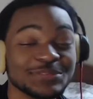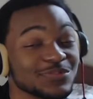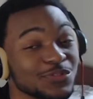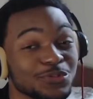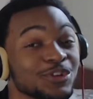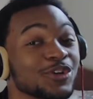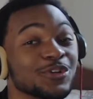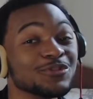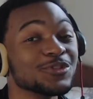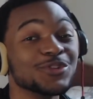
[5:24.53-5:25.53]
For real,
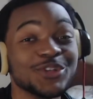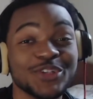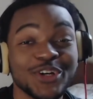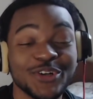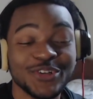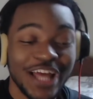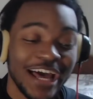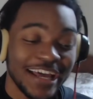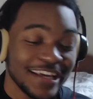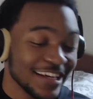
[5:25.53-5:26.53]
for real though,
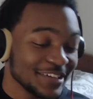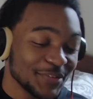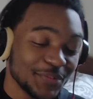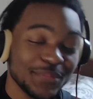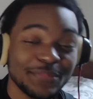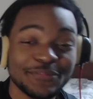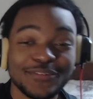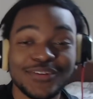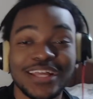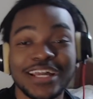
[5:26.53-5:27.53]
like it made me
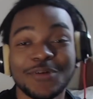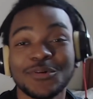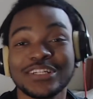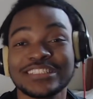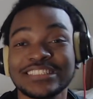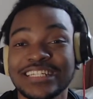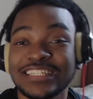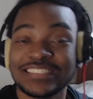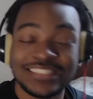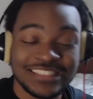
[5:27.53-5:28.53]
feeling like I want to sing
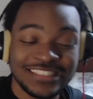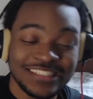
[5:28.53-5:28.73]
and shit.